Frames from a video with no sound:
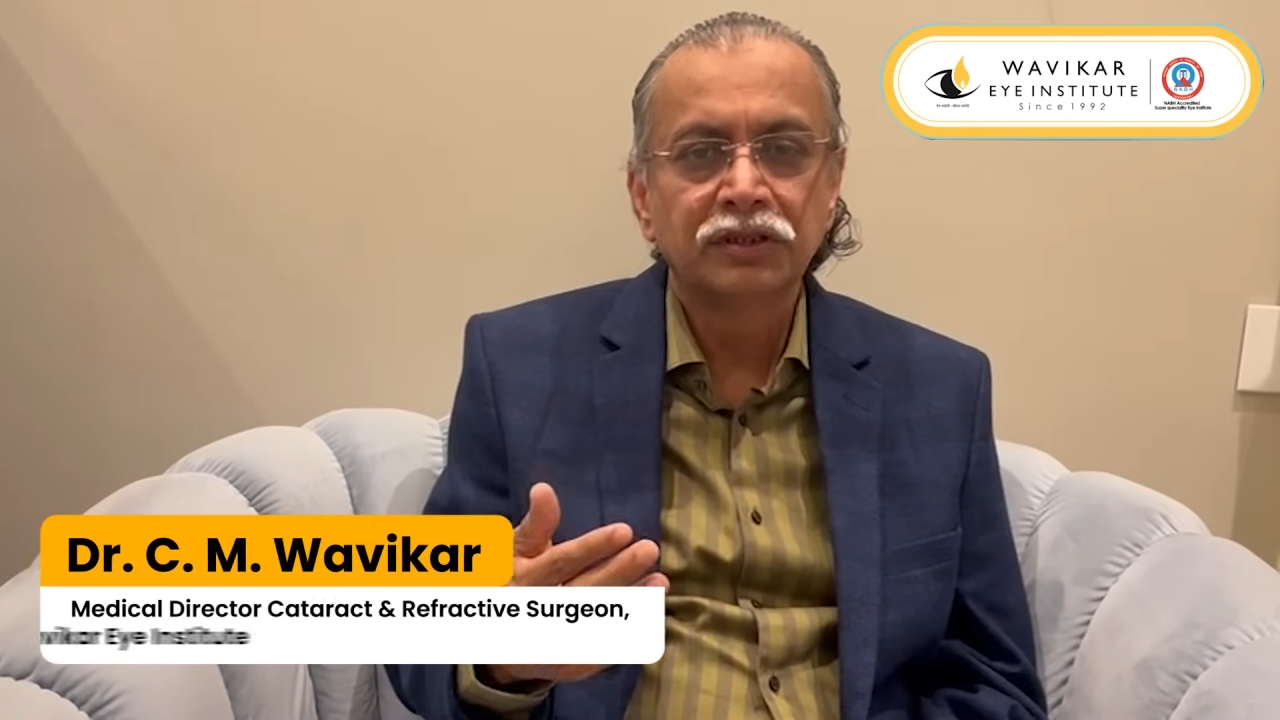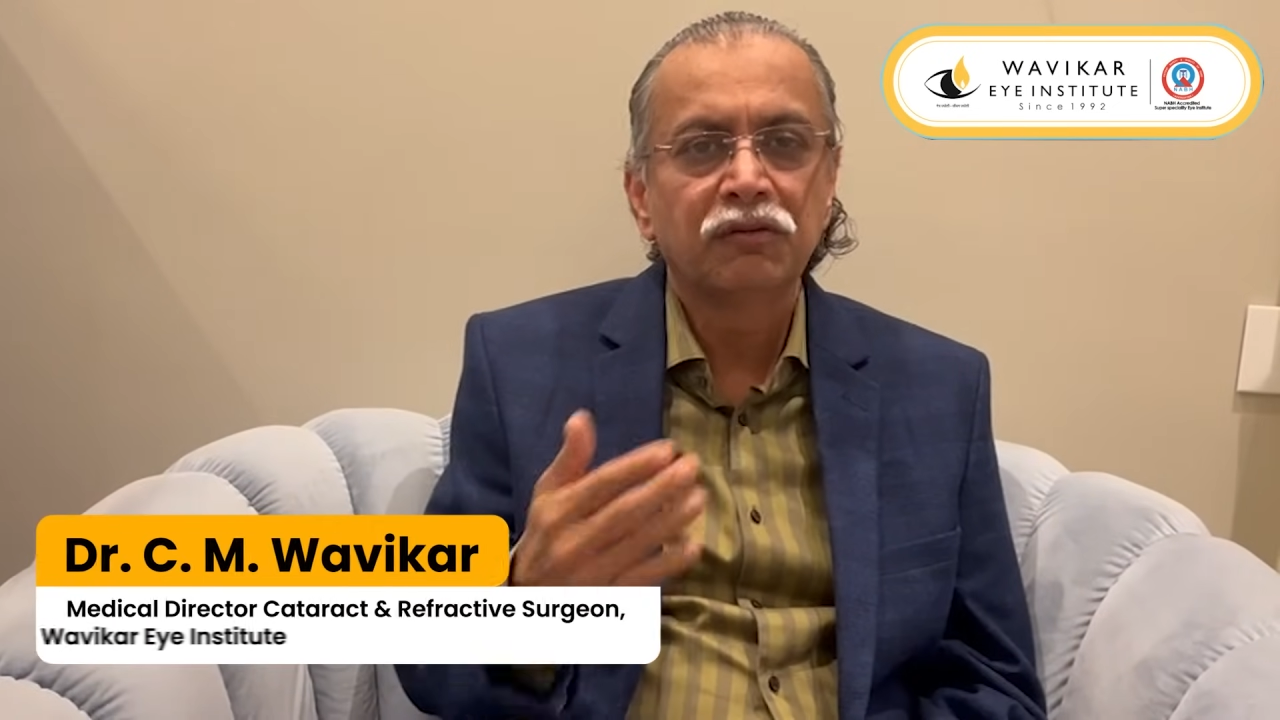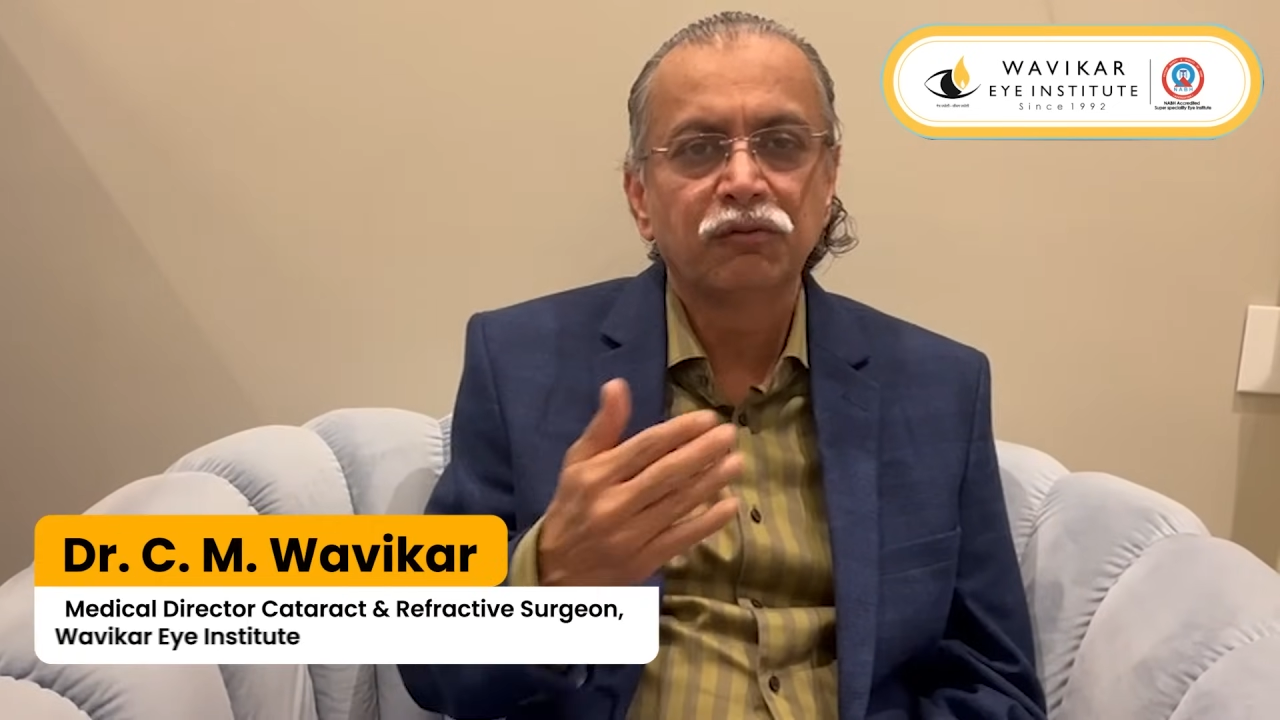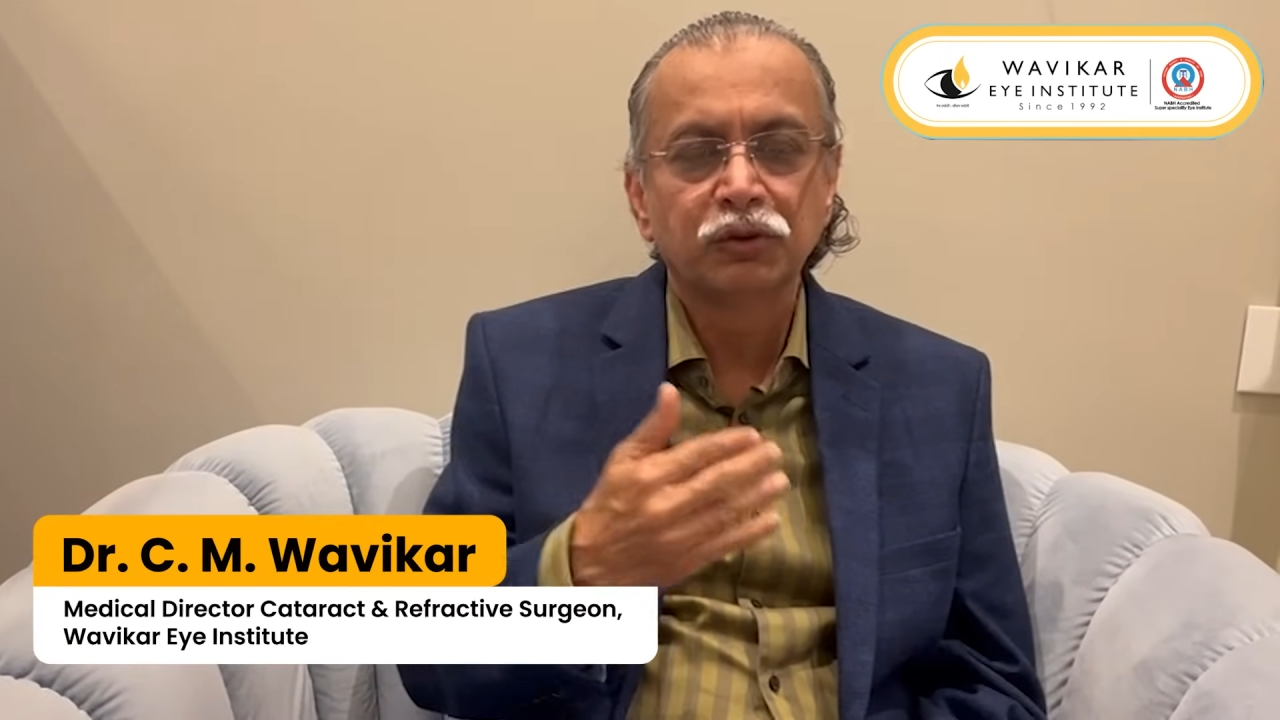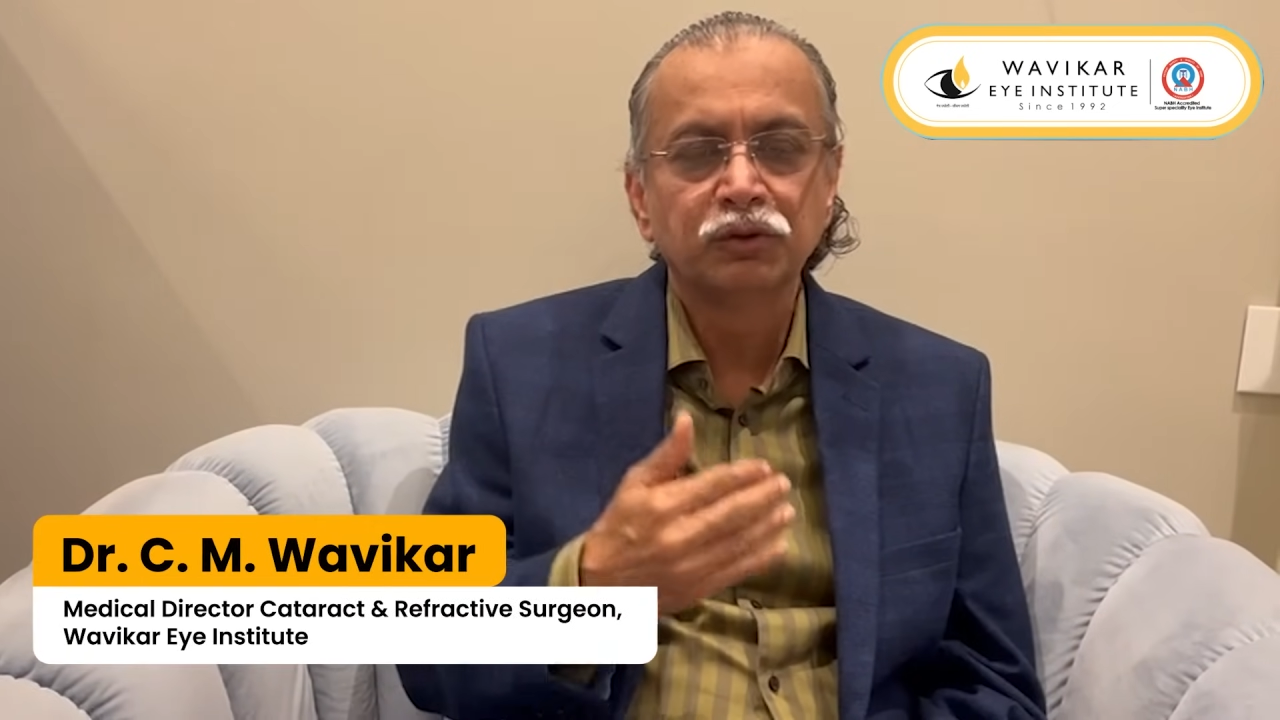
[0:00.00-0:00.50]
then
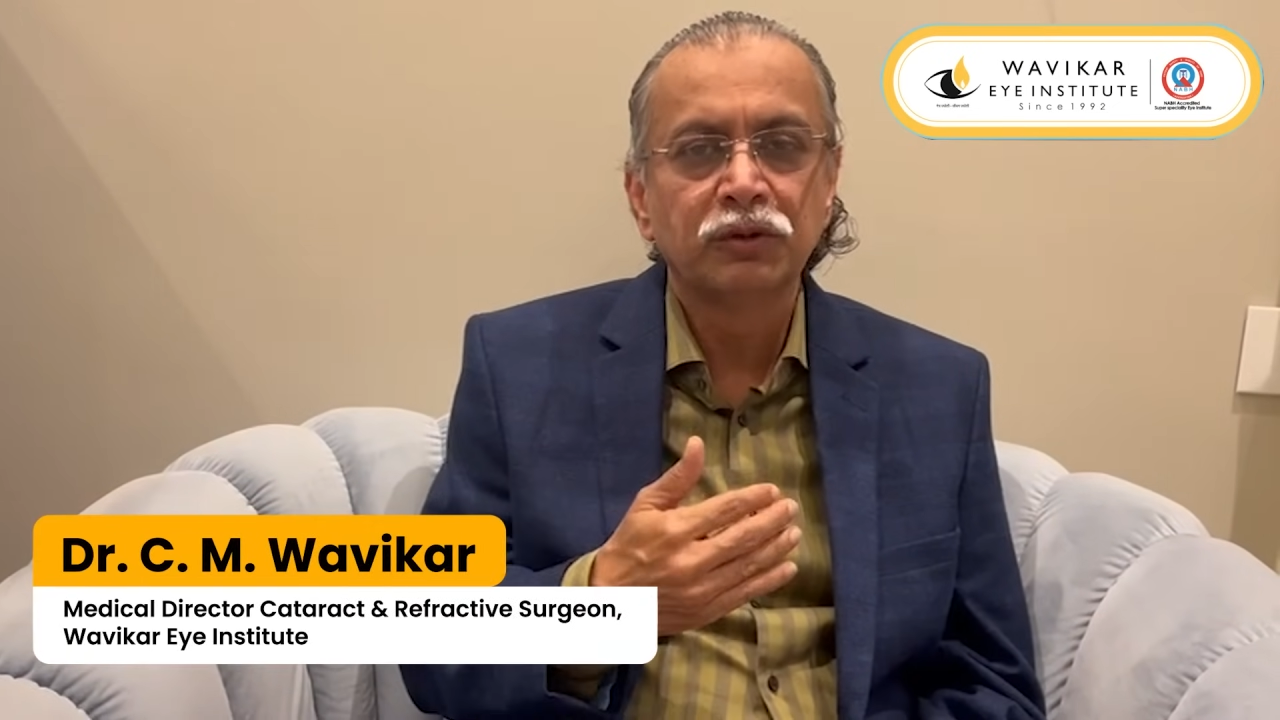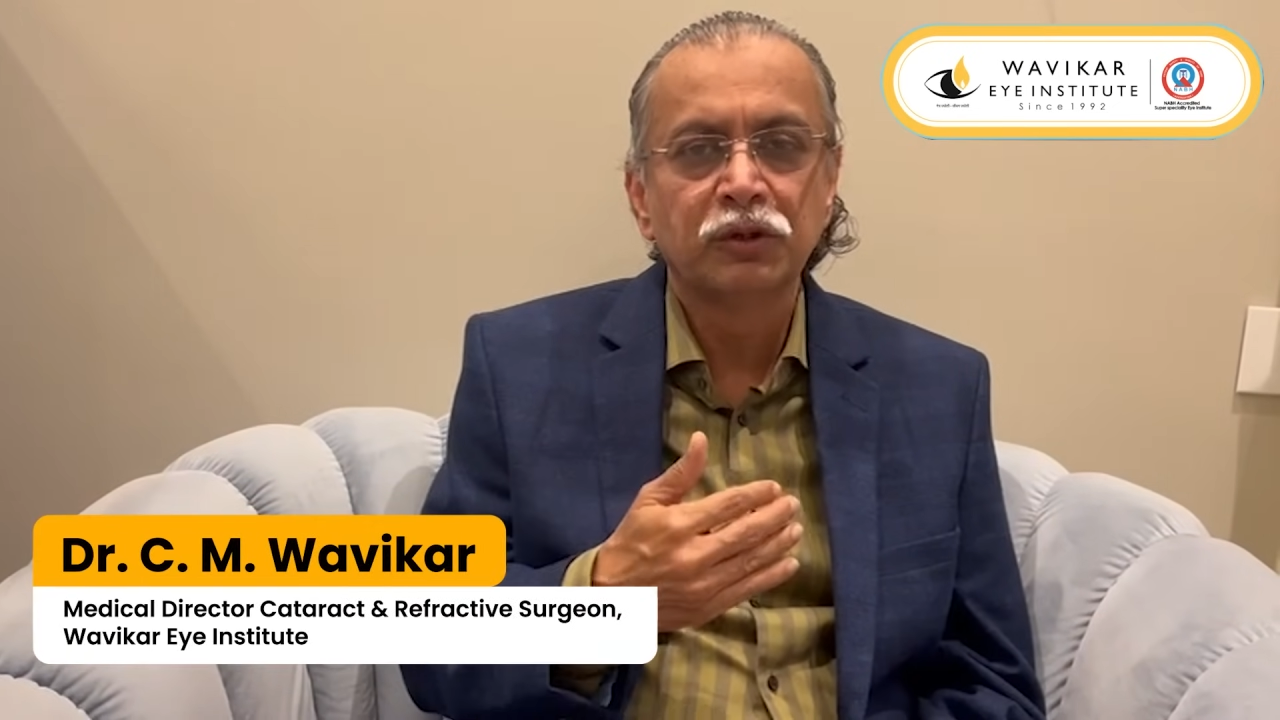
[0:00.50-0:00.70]
of course we'll